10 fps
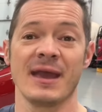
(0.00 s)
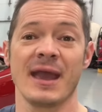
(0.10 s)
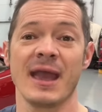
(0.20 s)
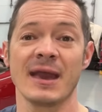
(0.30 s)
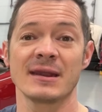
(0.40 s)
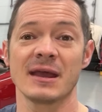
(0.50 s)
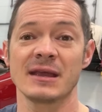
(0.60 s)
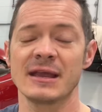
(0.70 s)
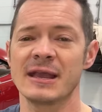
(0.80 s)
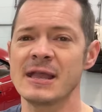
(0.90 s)
and
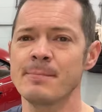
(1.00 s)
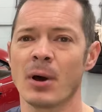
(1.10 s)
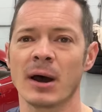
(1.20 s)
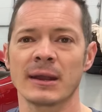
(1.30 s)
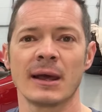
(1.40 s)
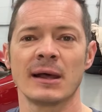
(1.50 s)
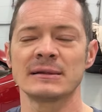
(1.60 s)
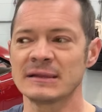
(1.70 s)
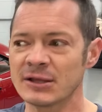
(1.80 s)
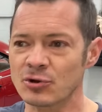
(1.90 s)
he bought
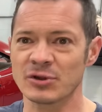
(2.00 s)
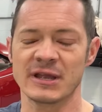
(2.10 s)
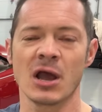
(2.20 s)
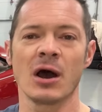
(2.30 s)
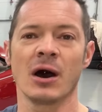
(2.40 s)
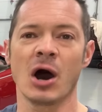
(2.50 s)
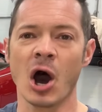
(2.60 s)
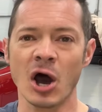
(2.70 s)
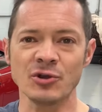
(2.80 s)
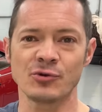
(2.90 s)
literally
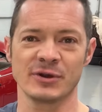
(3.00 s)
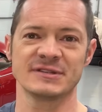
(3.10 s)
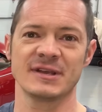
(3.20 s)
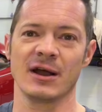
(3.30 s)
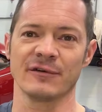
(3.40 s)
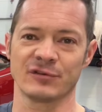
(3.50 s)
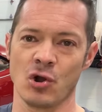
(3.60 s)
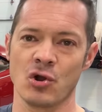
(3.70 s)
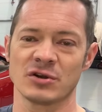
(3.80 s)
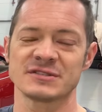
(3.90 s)
hundreds of
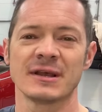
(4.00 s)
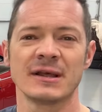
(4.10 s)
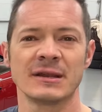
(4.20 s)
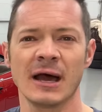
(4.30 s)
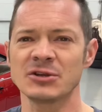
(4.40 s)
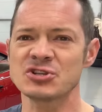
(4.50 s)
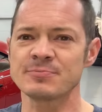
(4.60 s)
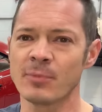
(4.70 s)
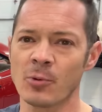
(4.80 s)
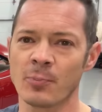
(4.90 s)
cars, not
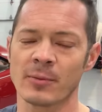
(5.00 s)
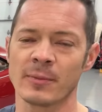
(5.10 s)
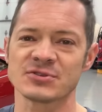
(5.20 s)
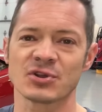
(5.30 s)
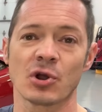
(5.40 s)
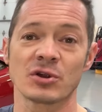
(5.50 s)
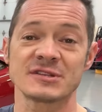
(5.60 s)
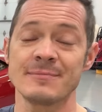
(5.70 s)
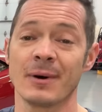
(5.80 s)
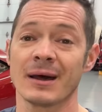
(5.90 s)
just Mopar muscle cars.
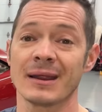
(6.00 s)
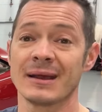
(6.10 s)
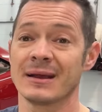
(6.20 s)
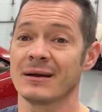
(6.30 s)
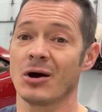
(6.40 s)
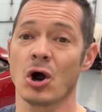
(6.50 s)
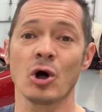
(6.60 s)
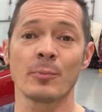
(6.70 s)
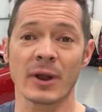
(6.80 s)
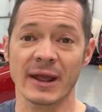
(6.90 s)
He bought
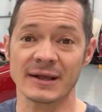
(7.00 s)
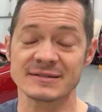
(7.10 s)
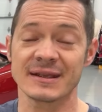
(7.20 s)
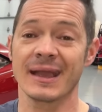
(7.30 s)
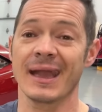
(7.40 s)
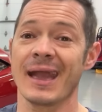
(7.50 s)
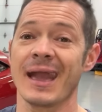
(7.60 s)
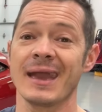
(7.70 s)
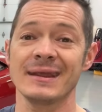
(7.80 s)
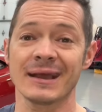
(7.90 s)
all brands,
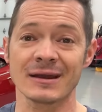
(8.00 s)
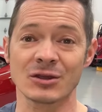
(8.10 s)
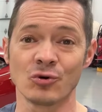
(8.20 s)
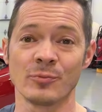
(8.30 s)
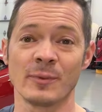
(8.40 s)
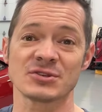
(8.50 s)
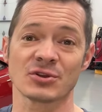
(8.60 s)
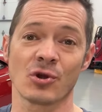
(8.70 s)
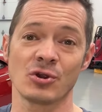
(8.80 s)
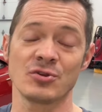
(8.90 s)
any kind of cool muscle
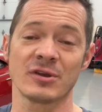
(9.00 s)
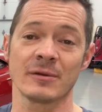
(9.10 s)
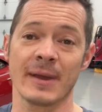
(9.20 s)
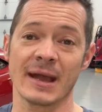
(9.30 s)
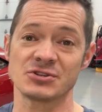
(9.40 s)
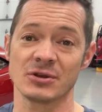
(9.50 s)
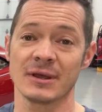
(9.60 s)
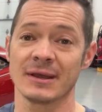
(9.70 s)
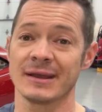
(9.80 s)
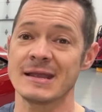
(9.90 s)
car you can
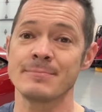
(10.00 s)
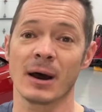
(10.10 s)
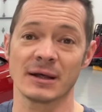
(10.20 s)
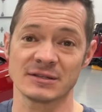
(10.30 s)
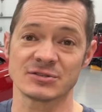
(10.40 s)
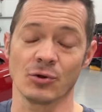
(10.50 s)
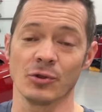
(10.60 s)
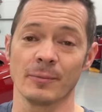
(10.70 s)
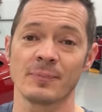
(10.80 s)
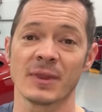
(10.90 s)
imagine. He bought and sold them.